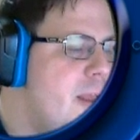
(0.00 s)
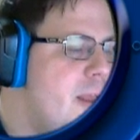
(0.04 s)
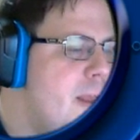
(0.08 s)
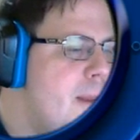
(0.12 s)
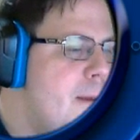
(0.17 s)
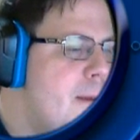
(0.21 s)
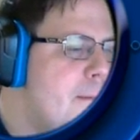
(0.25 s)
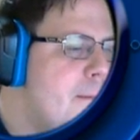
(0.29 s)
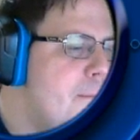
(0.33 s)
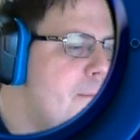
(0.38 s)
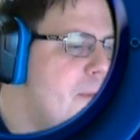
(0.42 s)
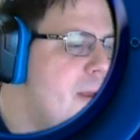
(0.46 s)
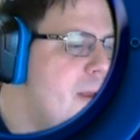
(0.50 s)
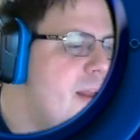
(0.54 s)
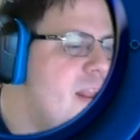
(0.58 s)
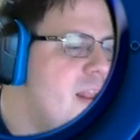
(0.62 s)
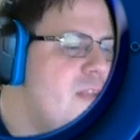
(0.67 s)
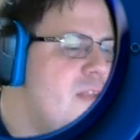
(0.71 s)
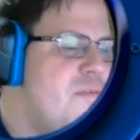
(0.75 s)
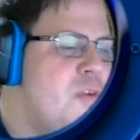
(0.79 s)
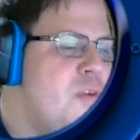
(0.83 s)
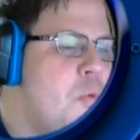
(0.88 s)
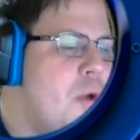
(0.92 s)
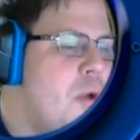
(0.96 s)
but if
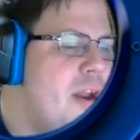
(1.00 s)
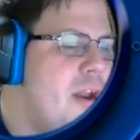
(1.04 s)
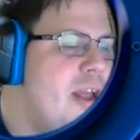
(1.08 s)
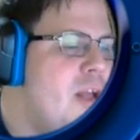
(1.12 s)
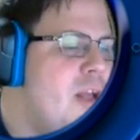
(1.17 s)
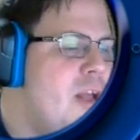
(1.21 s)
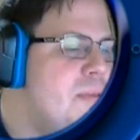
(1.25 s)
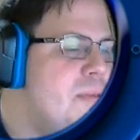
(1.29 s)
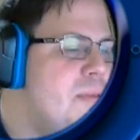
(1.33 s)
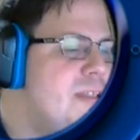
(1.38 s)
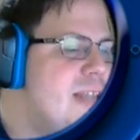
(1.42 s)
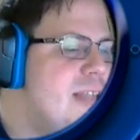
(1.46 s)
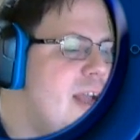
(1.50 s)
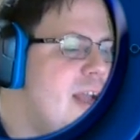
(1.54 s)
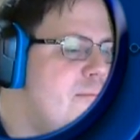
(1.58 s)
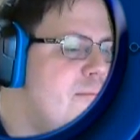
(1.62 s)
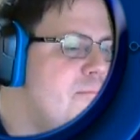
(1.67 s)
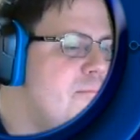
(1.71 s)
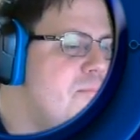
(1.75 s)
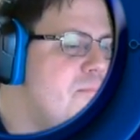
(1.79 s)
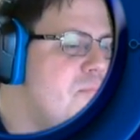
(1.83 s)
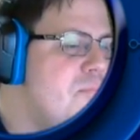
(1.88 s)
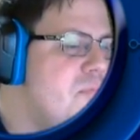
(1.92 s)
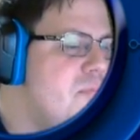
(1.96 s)
you want to help us out,
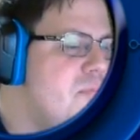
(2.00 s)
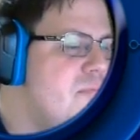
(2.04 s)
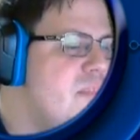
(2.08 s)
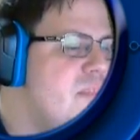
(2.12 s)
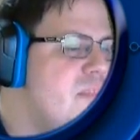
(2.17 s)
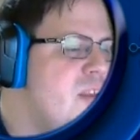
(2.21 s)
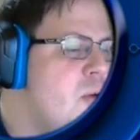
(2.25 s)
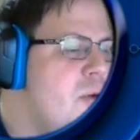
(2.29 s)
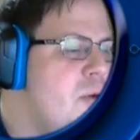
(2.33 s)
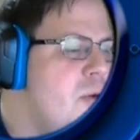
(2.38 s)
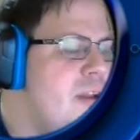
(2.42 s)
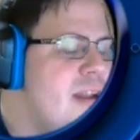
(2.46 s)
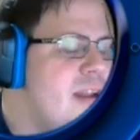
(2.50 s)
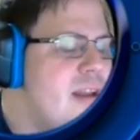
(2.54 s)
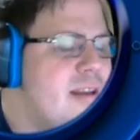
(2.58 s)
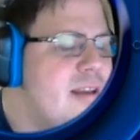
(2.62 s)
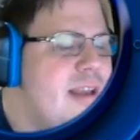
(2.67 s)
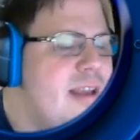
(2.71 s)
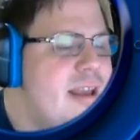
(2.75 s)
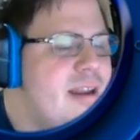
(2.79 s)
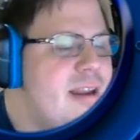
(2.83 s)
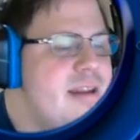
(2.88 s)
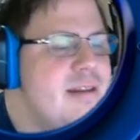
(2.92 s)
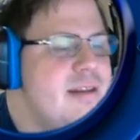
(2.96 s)
go ahead
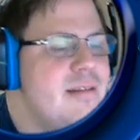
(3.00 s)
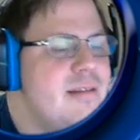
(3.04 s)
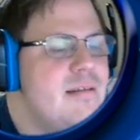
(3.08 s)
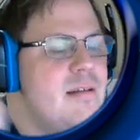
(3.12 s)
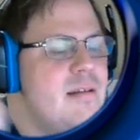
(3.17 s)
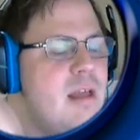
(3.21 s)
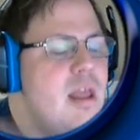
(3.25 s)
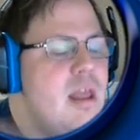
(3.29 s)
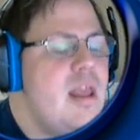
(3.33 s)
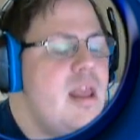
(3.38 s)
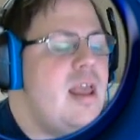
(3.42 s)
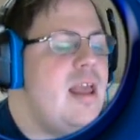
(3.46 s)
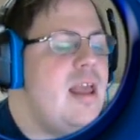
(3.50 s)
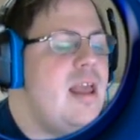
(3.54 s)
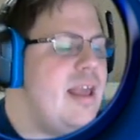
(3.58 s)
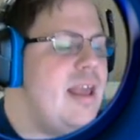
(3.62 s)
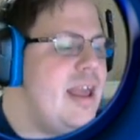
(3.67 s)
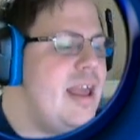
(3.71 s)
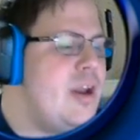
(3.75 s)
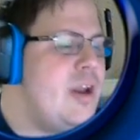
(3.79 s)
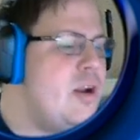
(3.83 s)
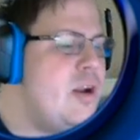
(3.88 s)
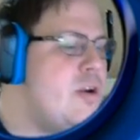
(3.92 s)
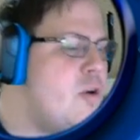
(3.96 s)
and head
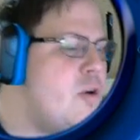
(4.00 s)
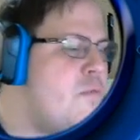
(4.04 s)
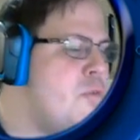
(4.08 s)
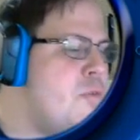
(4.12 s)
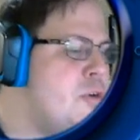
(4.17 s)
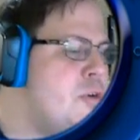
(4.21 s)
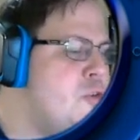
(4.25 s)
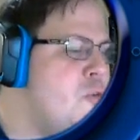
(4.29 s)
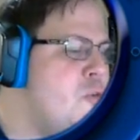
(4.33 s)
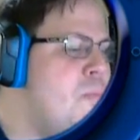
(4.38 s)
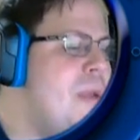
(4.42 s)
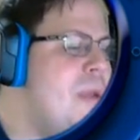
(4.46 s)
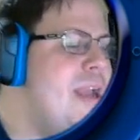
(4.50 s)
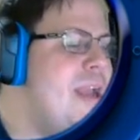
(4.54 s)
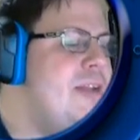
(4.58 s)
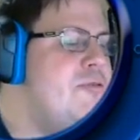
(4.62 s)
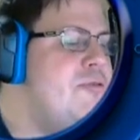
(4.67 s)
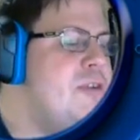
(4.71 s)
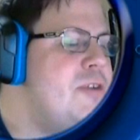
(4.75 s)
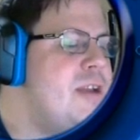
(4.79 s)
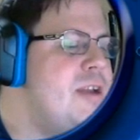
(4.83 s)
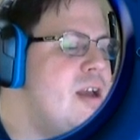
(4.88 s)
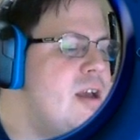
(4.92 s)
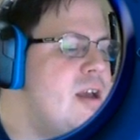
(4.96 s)
on over to
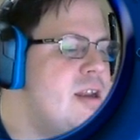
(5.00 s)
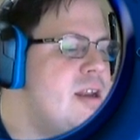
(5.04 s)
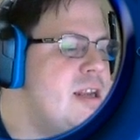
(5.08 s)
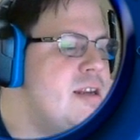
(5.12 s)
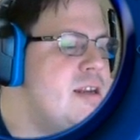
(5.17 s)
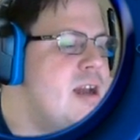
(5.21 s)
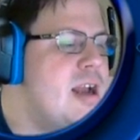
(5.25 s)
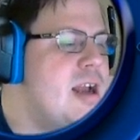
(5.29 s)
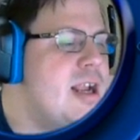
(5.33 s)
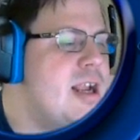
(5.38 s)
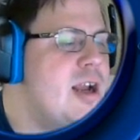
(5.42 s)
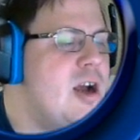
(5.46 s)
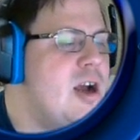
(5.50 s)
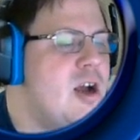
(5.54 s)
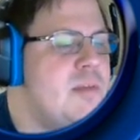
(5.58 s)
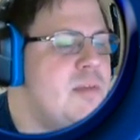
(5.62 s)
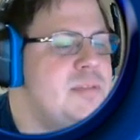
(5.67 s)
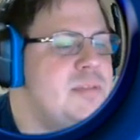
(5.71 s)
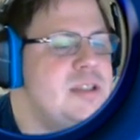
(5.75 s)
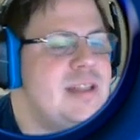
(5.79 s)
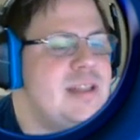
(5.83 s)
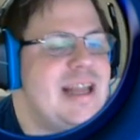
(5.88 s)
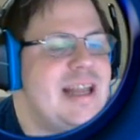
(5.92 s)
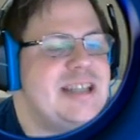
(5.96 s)

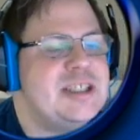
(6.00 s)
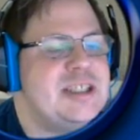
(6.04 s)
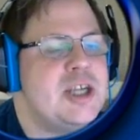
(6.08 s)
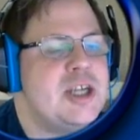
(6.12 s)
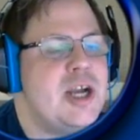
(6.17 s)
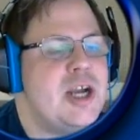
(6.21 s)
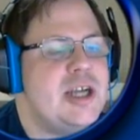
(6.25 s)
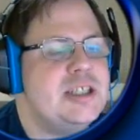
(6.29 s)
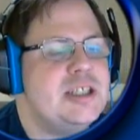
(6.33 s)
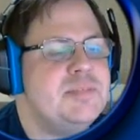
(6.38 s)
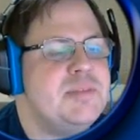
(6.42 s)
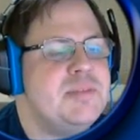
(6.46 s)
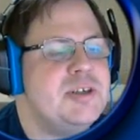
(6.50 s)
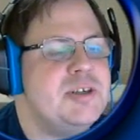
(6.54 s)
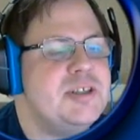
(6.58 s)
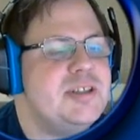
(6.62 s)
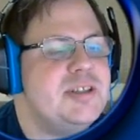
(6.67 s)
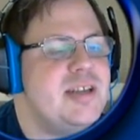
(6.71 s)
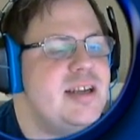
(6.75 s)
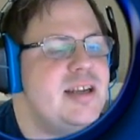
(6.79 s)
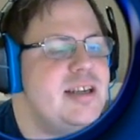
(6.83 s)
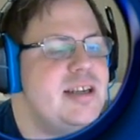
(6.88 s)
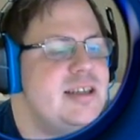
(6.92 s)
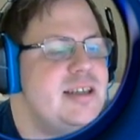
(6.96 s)
patreon.com/Cosmere
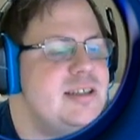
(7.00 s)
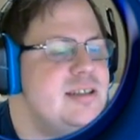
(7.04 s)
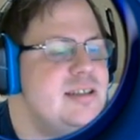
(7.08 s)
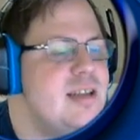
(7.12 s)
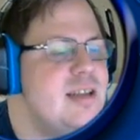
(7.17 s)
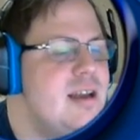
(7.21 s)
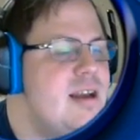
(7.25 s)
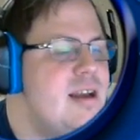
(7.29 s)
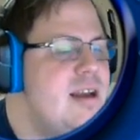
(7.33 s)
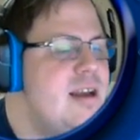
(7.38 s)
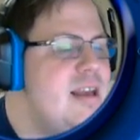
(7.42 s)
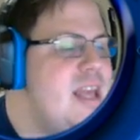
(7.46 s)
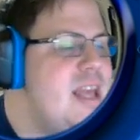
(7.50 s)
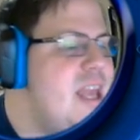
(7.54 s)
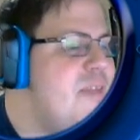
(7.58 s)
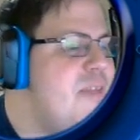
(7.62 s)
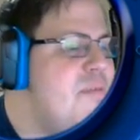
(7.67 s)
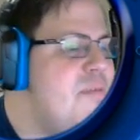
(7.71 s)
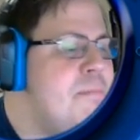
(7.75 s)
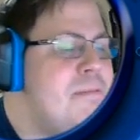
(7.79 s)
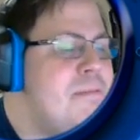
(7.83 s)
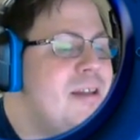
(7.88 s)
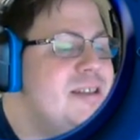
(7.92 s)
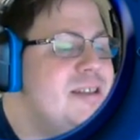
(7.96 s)
Studies. Even
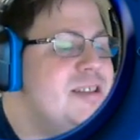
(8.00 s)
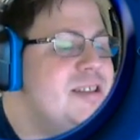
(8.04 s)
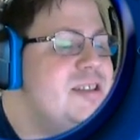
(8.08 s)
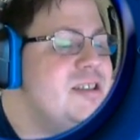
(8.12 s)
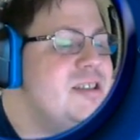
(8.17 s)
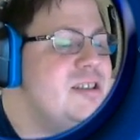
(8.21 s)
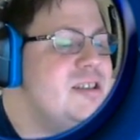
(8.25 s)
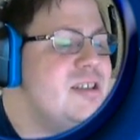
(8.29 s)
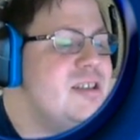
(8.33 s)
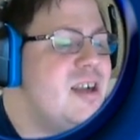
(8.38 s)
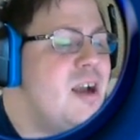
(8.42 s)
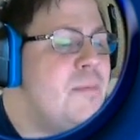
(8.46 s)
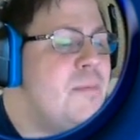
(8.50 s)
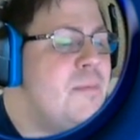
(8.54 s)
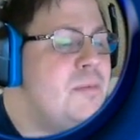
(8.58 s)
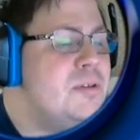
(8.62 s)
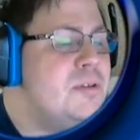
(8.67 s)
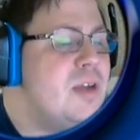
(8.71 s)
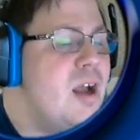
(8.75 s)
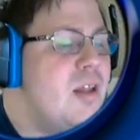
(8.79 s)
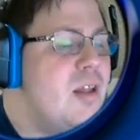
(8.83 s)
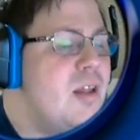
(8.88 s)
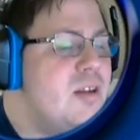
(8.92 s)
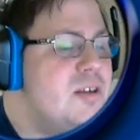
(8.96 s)
pledging just a couple
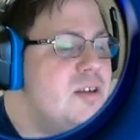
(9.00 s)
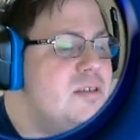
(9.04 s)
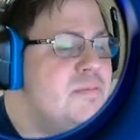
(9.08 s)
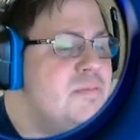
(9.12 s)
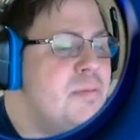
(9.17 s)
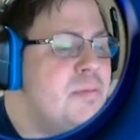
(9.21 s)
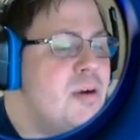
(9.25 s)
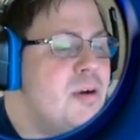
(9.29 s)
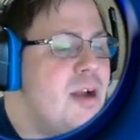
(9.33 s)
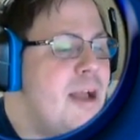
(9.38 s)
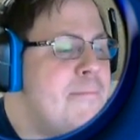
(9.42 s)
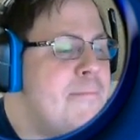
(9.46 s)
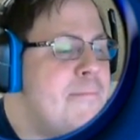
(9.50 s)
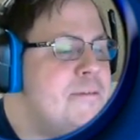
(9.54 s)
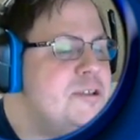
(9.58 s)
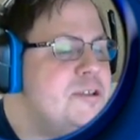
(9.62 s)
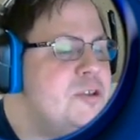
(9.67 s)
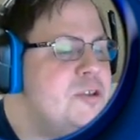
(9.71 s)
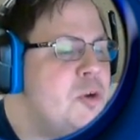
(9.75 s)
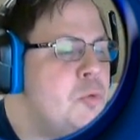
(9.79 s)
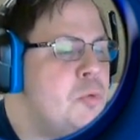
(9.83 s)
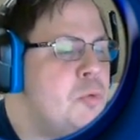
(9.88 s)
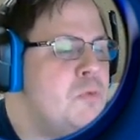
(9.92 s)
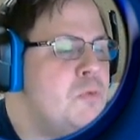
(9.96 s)
dollars per
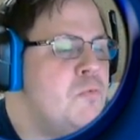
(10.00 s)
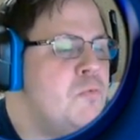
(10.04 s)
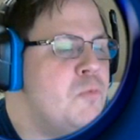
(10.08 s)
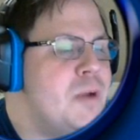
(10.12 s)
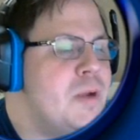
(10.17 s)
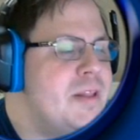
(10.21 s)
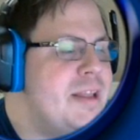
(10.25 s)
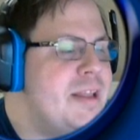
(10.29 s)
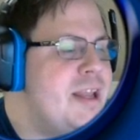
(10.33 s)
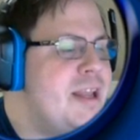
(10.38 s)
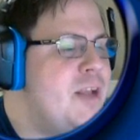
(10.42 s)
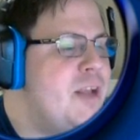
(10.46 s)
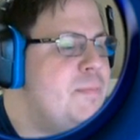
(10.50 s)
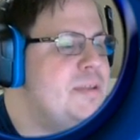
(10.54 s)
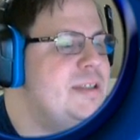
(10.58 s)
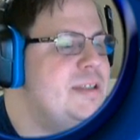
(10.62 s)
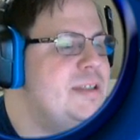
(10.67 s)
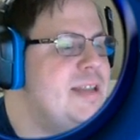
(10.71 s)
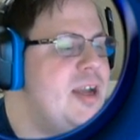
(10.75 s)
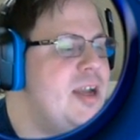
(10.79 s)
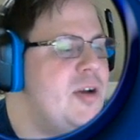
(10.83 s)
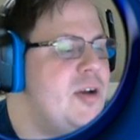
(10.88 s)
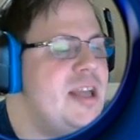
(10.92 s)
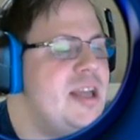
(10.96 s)
episode would really help us
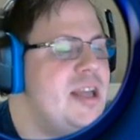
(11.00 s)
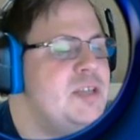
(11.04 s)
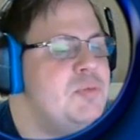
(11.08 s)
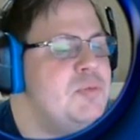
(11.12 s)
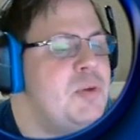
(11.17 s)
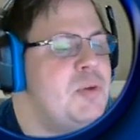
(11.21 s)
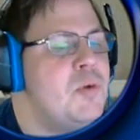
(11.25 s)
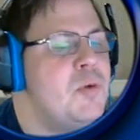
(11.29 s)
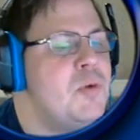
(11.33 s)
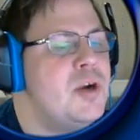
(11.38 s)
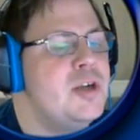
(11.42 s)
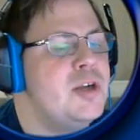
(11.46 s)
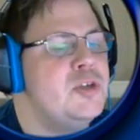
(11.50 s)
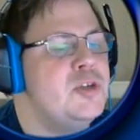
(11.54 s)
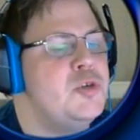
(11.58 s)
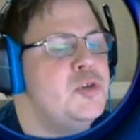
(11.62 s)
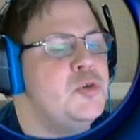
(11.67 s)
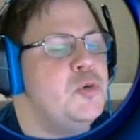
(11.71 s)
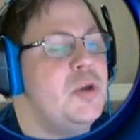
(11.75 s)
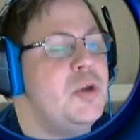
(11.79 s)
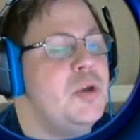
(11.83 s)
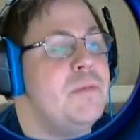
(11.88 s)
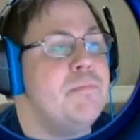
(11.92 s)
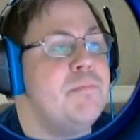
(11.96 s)
out as we work to
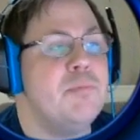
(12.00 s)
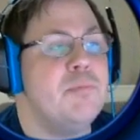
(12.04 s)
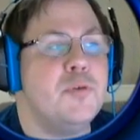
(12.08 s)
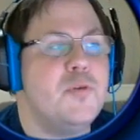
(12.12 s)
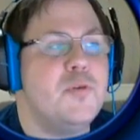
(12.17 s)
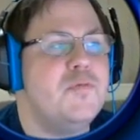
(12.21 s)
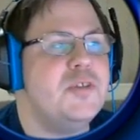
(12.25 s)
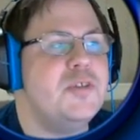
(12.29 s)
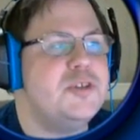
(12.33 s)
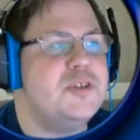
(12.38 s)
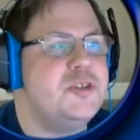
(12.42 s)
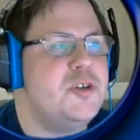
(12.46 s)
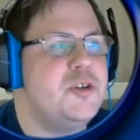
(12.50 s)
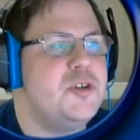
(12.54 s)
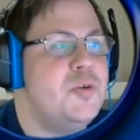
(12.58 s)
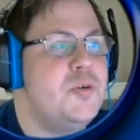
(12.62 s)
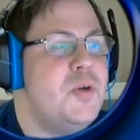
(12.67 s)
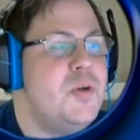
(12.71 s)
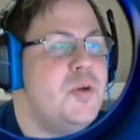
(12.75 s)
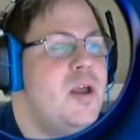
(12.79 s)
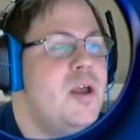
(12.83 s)
improve the show.